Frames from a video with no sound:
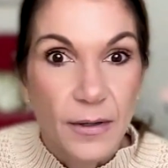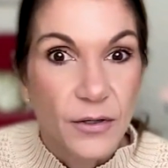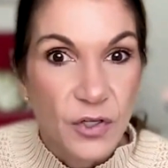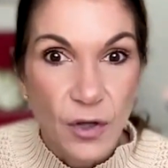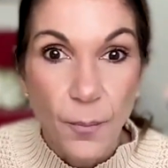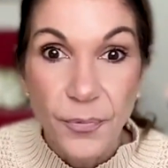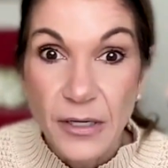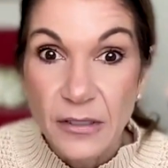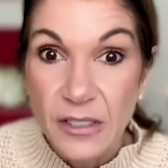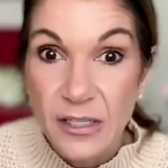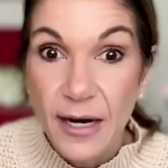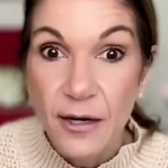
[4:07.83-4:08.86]
something
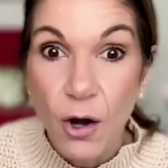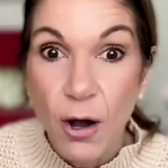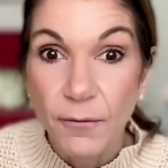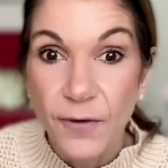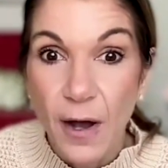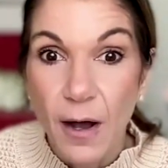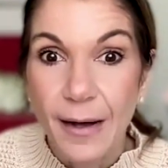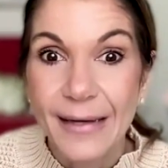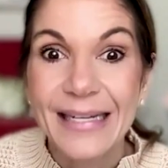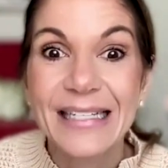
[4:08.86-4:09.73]
to sign off on